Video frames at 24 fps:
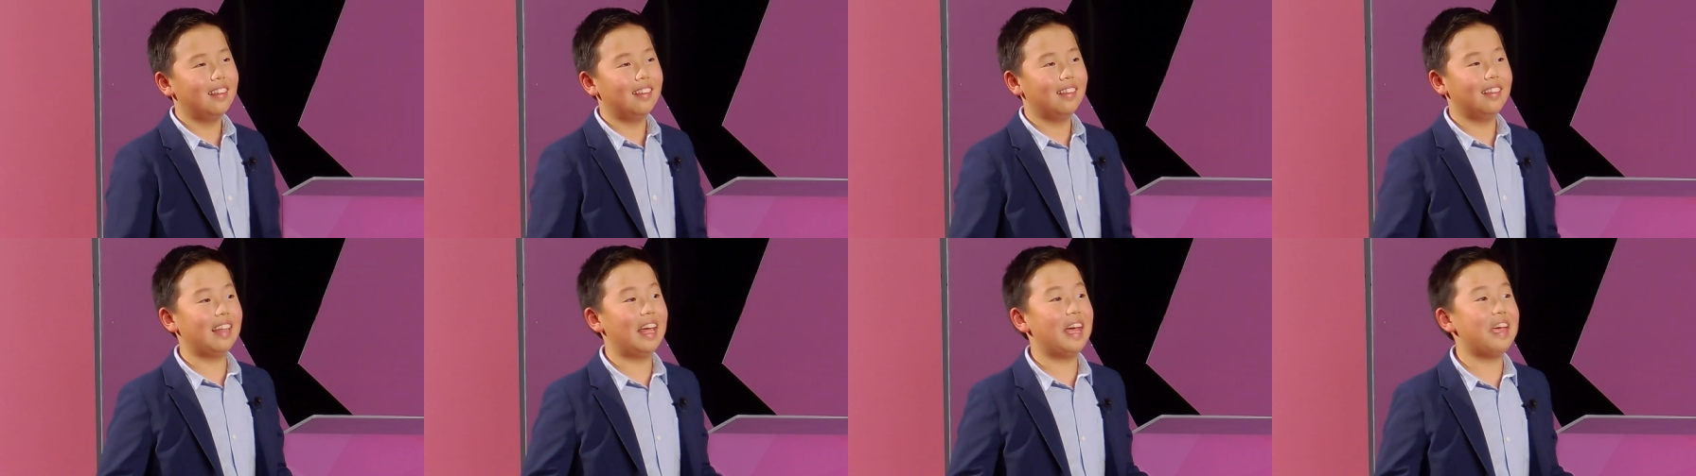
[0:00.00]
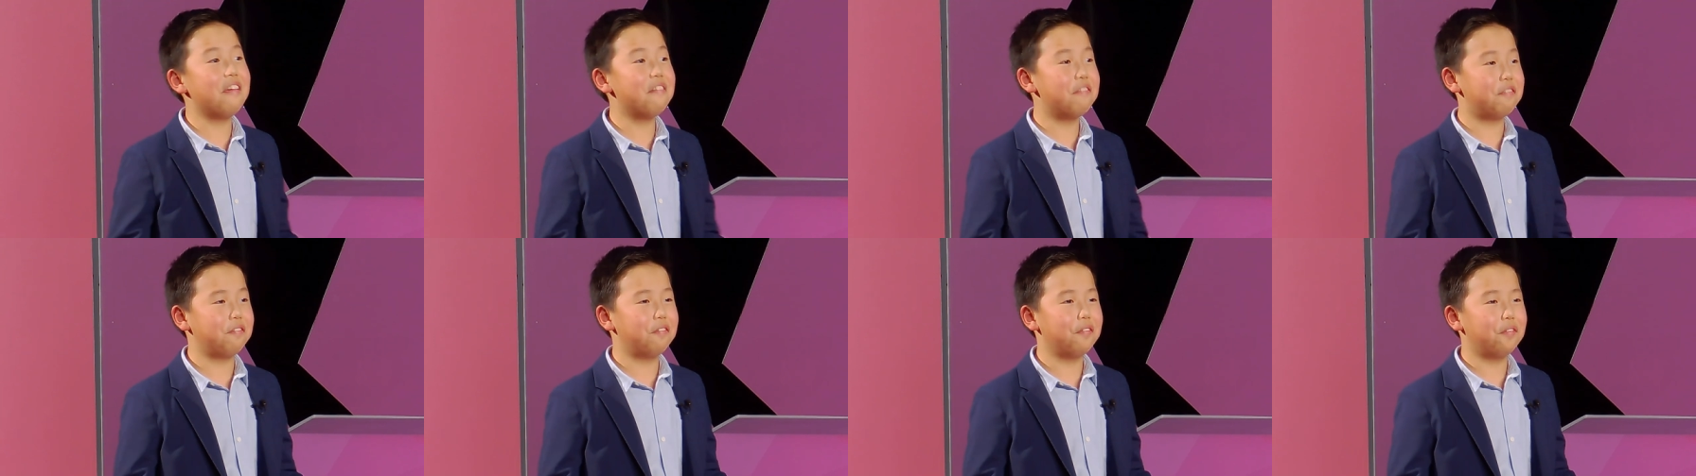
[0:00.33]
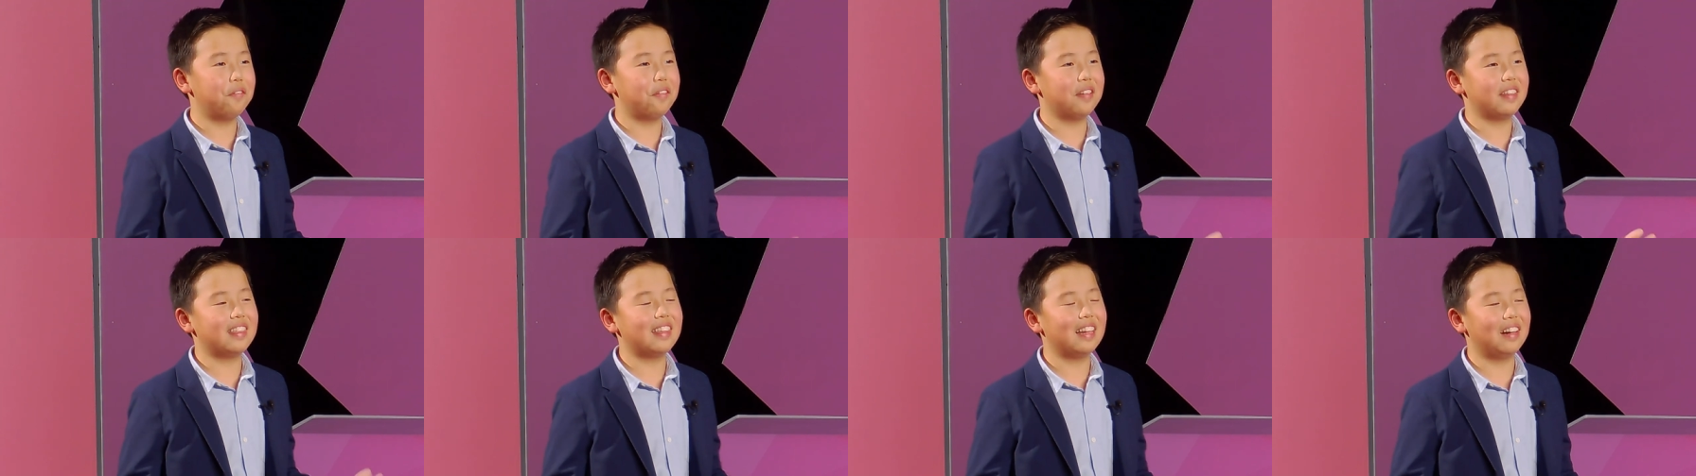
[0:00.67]
Life
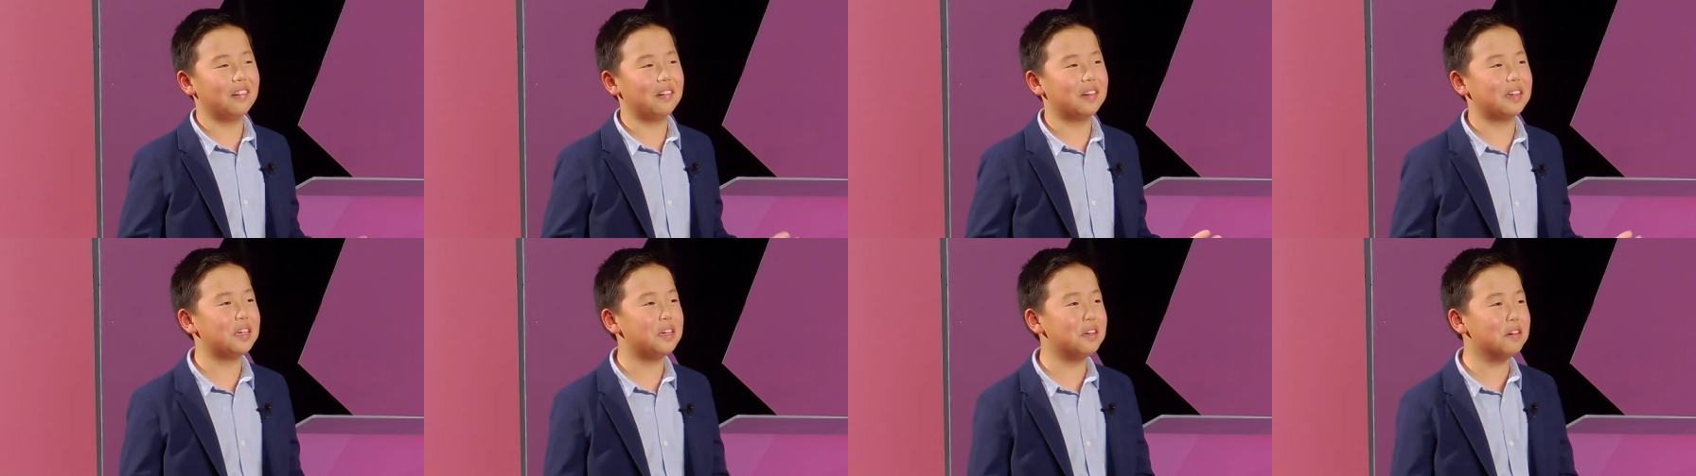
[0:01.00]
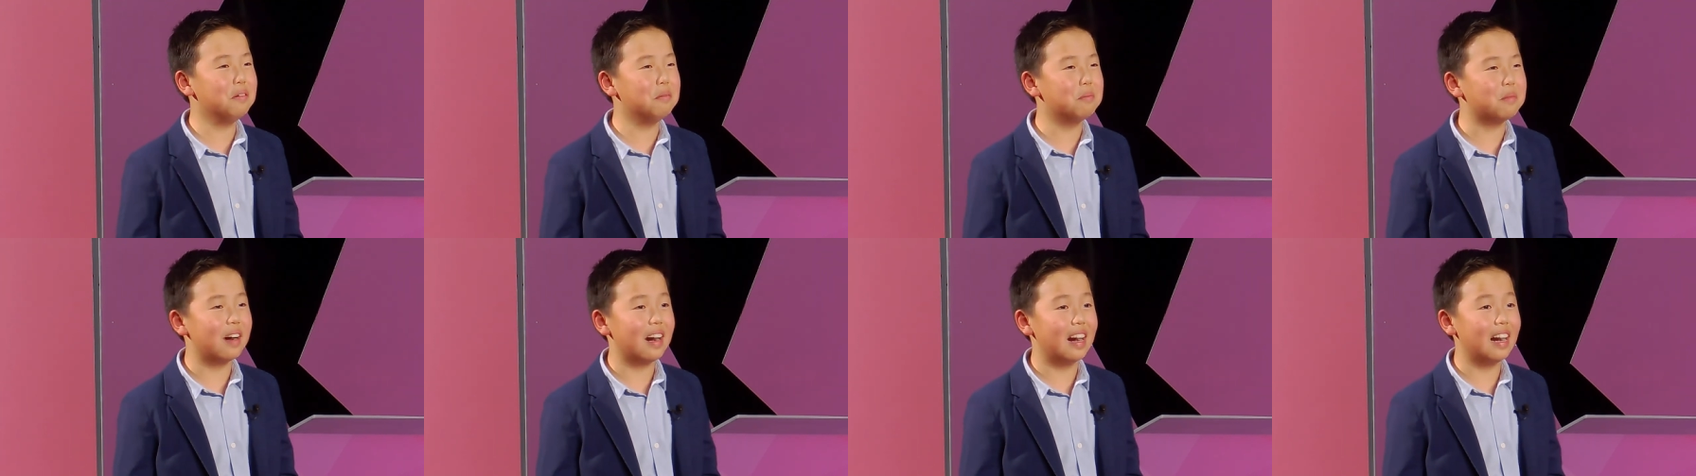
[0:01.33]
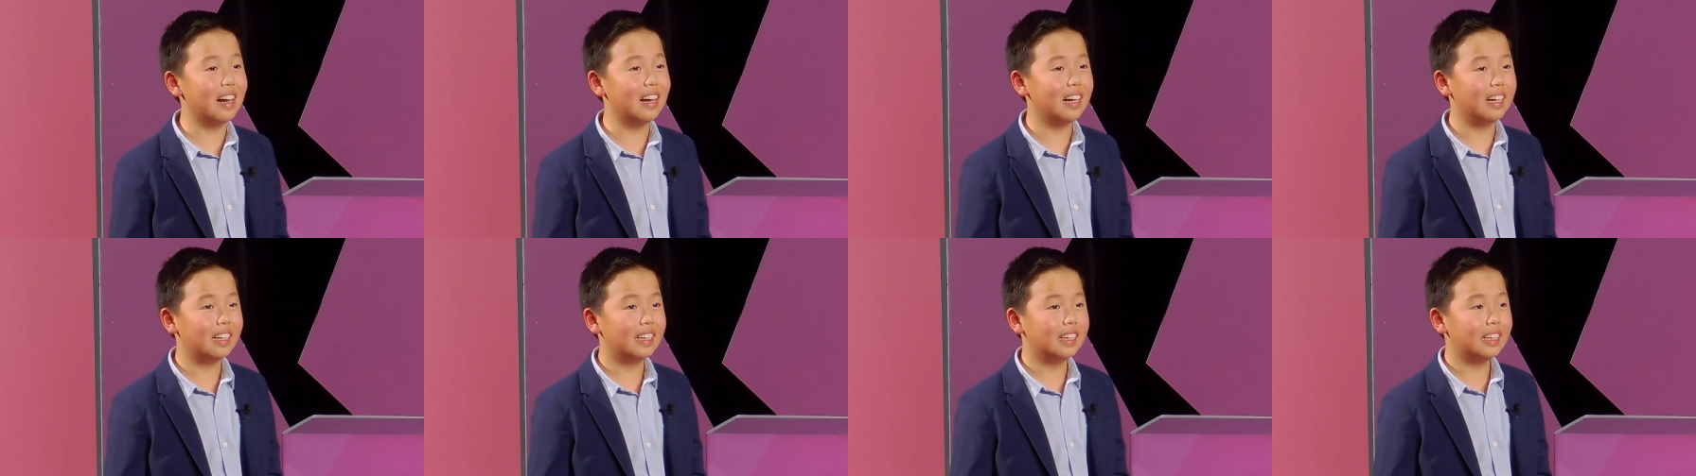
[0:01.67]
without
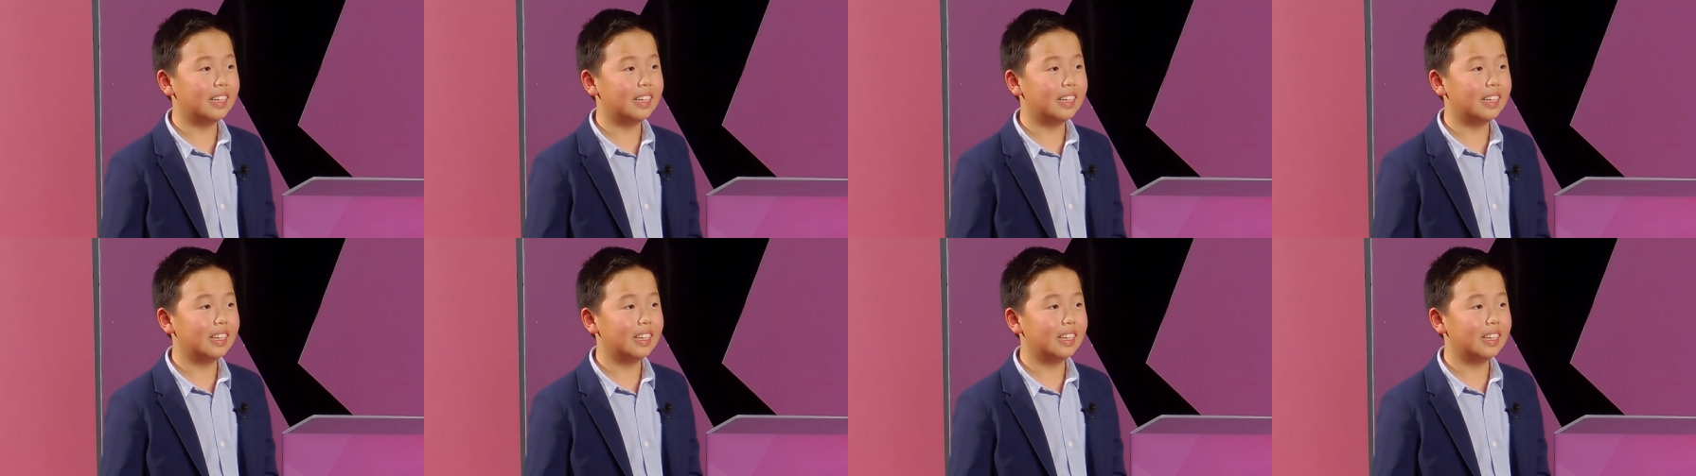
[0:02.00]
humor